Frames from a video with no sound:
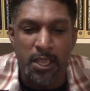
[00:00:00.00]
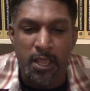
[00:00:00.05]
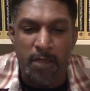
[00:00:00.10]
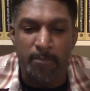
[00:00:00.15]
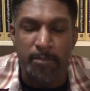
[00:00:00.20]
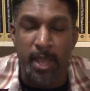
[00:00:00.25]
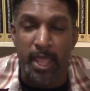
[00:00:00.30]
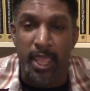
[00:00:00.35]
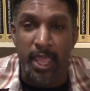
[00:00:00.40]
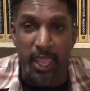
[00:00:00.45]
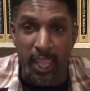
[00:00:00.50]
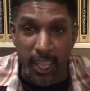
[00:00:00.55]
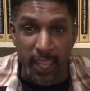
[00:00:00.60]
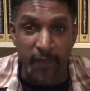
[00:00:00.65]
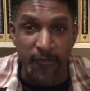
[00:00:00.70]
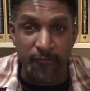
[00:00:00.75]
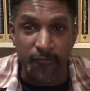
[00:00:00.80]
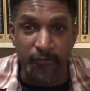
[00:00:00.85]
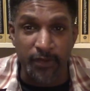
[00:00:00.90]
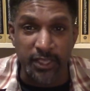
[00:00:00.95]
But
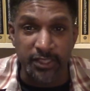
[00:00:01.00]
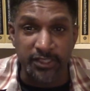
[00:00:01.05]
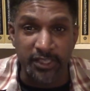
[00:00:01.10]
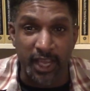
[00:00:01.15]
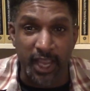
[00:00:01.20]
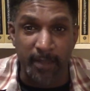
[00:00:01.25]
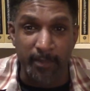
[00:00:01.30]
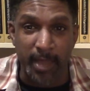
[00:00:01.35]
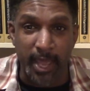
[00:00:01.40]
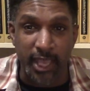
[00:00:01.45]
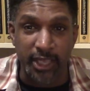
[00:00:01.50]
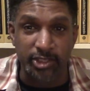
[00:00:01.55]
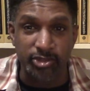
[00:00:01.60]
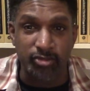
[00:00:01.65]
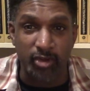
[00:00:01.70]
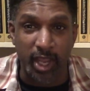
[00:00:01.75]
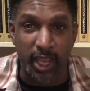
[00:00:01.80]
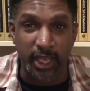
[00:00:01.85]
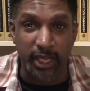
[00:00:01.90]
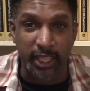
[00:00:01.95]
every time I
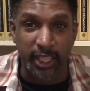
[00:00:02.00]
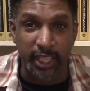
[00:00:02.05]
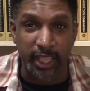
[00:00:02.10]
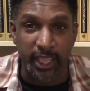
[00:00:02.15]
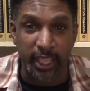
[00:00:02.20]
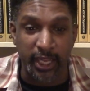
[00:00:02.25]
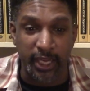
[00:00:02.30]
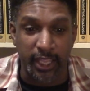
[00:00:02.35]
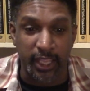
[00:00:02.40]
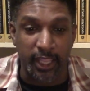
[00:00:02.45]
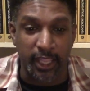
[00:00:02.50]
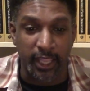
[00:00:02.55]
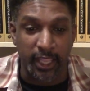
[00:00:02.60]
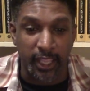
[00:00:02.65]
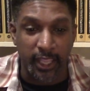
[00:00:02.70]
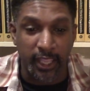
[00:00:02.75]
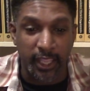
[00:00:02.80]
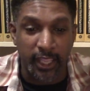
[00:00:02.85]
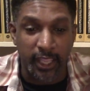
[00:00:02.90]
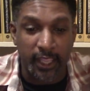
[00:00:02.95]
try to hit it,
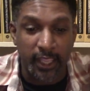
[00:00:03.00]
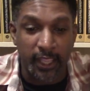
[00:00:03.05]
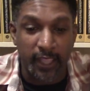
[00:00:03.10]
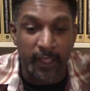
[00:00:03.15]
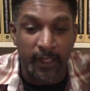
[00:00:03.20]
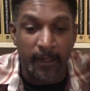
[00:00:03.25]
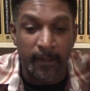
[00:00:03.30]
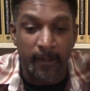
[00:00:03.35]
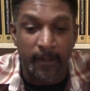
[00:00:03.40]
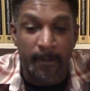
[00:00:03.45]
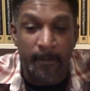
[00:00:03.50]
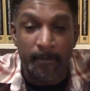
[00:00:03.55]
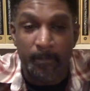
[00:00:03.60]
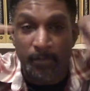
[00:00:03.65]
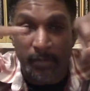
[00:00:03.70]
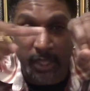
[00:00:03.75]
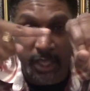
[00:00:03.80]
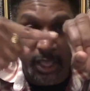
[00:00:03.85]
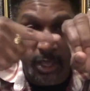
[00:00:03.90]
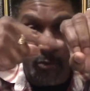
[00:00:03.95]

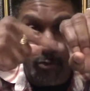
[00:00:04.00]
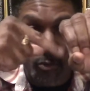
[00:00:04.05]
it